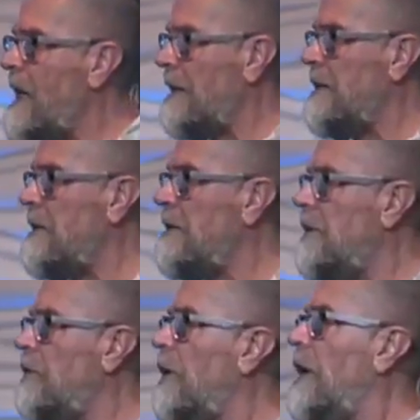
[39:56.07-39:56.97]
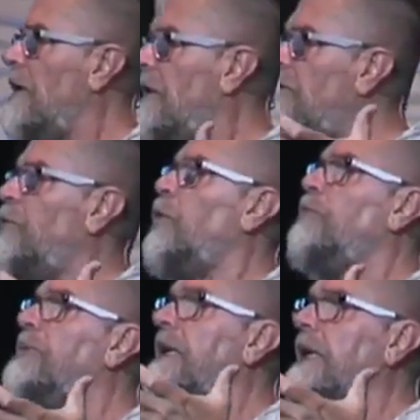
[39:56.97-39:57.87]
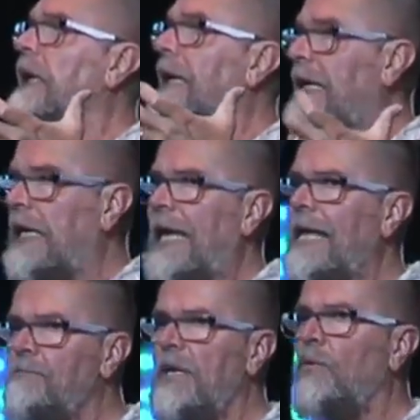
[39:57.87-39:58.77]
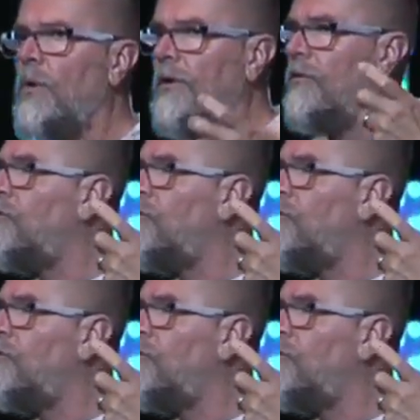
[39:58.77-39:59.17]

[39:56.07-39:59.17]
not kidding you. This will be, can be one of